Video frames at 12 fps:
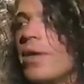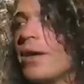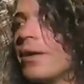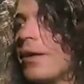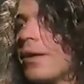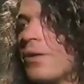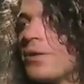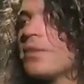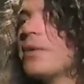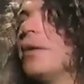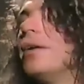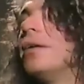Yeah, it costs.
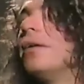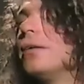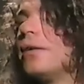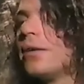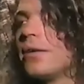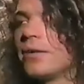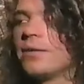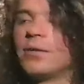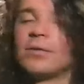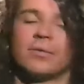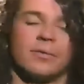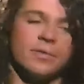Yeah, you
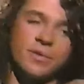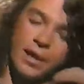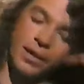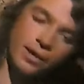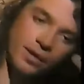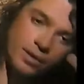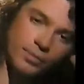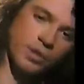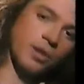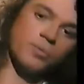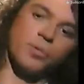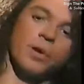know. I don't know. I
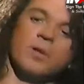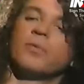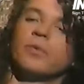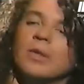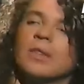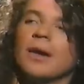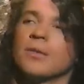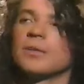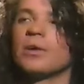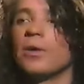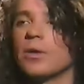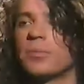mean, you could pay fifty thousand
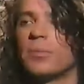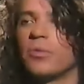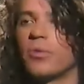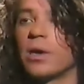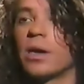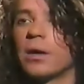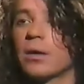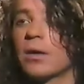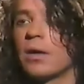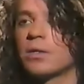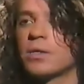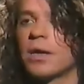dollars before you get a,
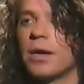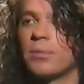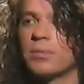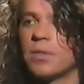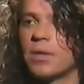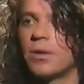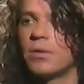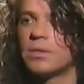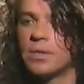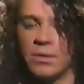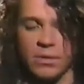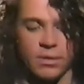catch a cab to the
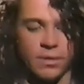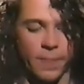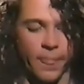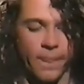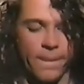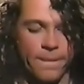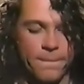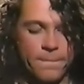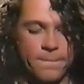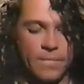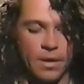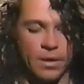hotel, you
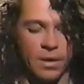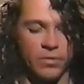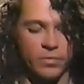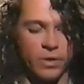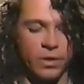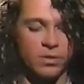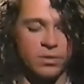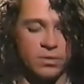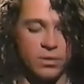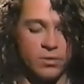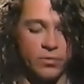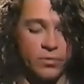know, and airfares and
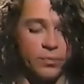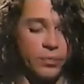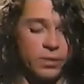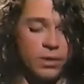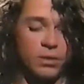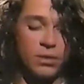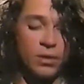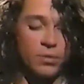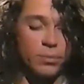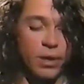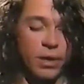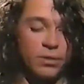stuff. a lot
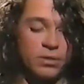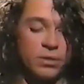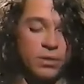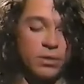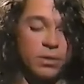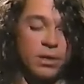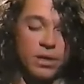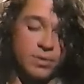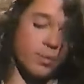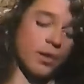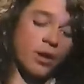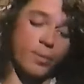of bands, you know, that's
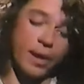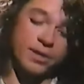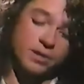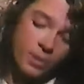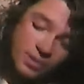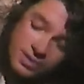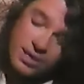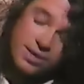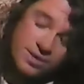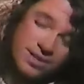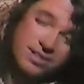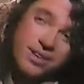why a lot of bands you won't see
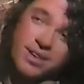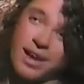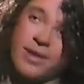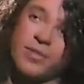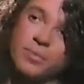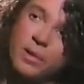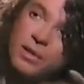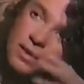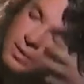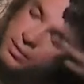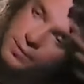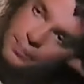because they just don't have the money.
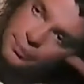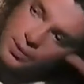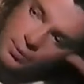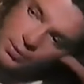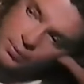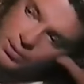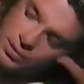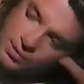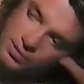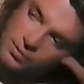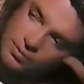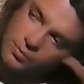You know? I mean, we
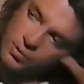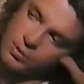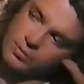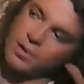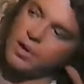just went.